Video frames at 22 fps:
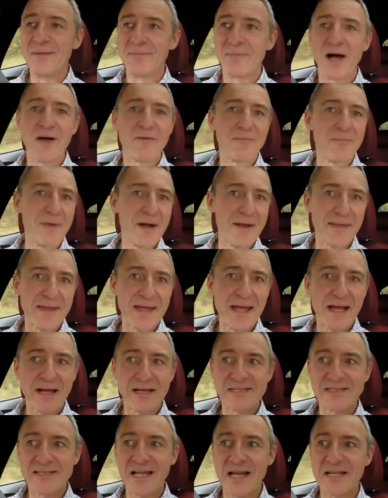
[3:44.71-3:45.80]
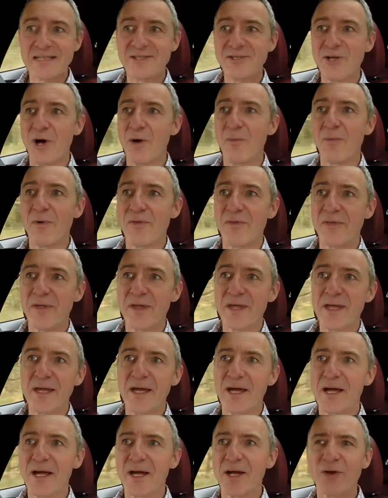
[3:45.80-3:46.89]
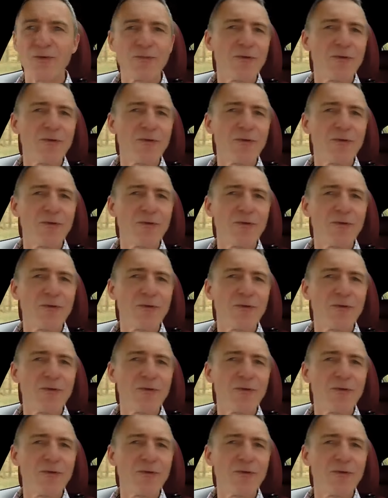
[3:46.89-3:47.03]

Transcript: Apart from anything else, that's not what the uh,